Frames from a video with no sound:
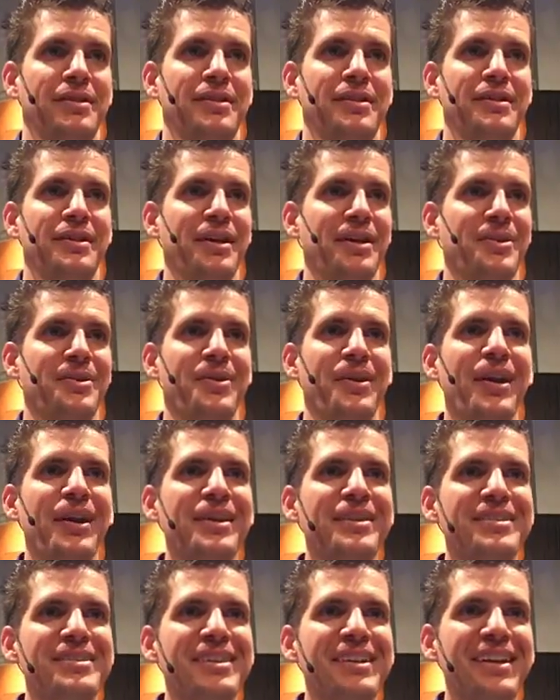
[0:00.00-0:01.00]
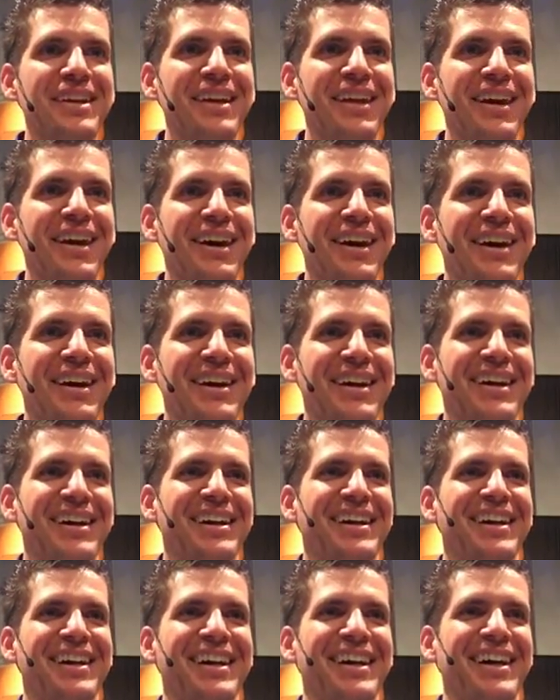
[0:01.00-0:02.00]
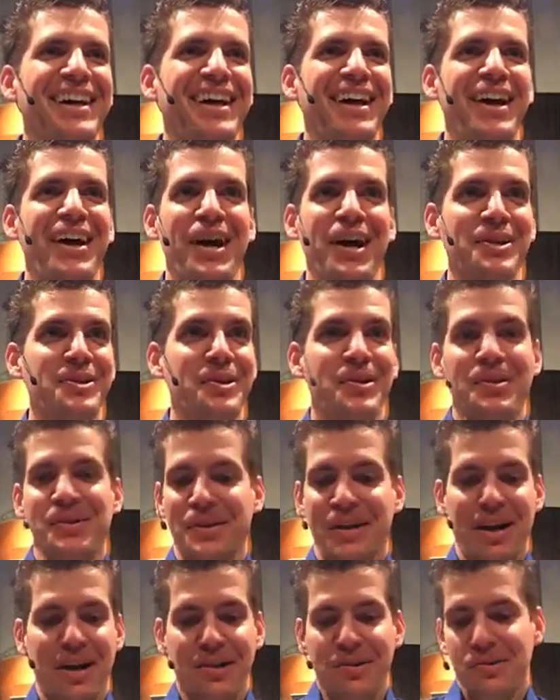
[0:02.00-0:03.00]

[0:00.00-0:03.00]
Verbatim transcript: Isn't that crazy? I don't, I do